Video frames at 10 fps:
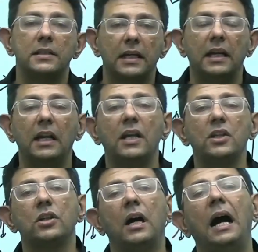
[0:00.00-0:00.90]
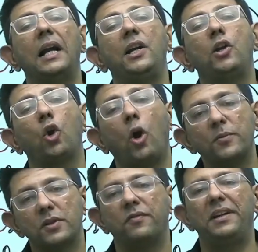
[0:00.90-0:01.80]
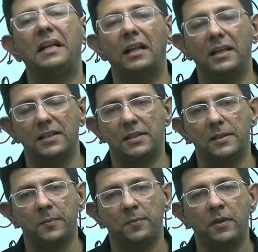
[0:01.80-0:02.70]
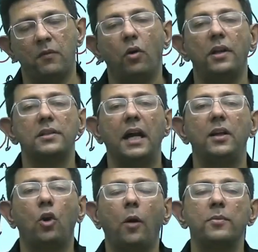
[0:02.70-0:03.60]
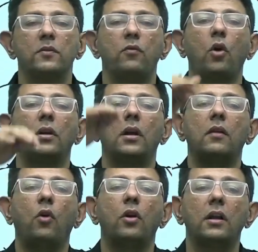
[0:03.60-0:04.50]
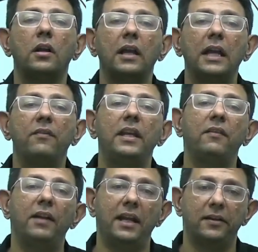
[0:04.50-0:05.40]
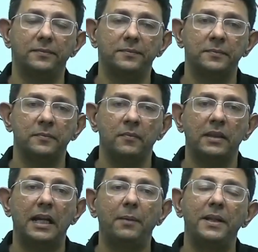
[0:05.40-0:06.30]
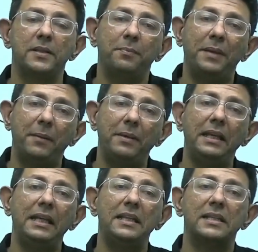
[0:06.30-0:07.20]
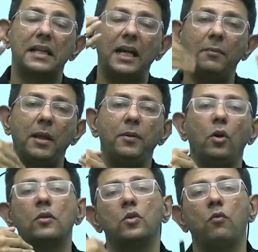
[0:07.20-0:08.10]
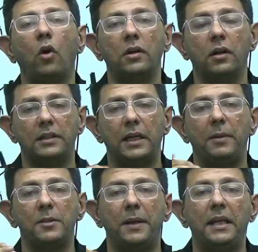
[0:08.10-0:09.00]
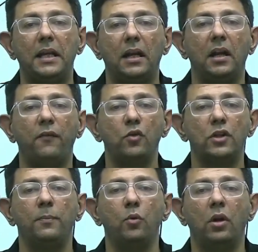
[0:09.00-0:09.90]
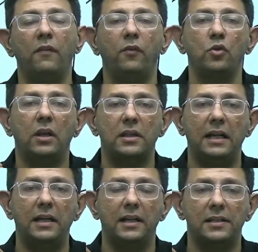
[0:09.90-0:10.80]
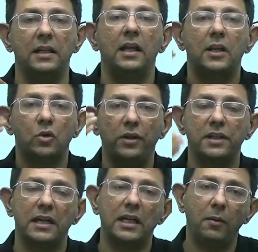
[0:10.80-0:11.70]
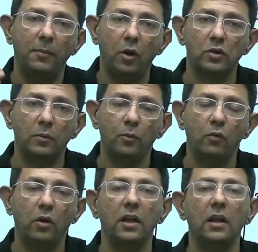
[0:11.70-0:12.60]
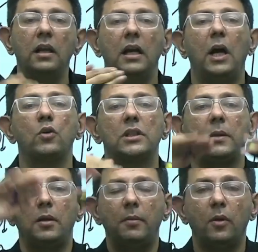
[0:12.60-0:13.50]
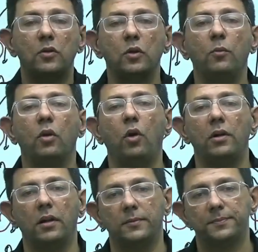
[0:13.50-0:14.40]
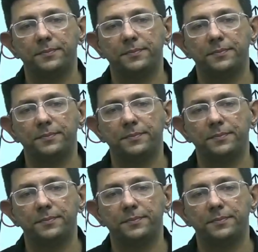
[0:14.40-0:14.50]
Second last, hydrops fetalis. What is hydrops? Water, water everywhere. That means baby, inside baby also water. That means pericardial effusion, pleural effusion, ascites. So inside the baby also more water, outside the baby also more water.